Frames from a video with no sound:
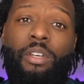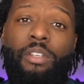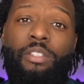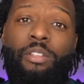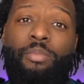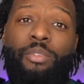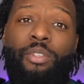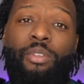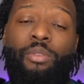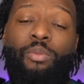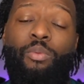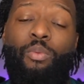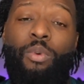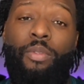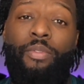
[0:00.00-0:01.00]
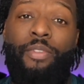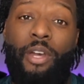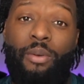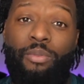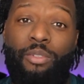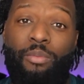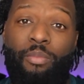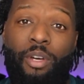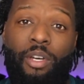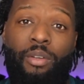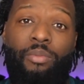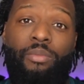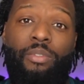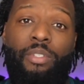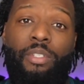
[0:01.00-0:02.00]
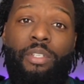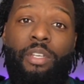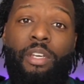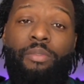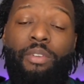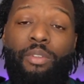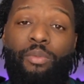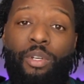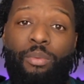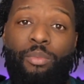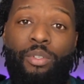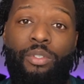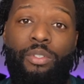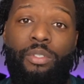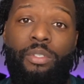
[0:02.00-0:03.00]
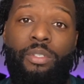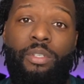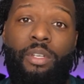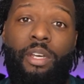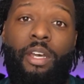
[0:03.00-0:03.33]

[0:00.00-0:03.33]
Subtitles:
It's up to £1,000 every 3 months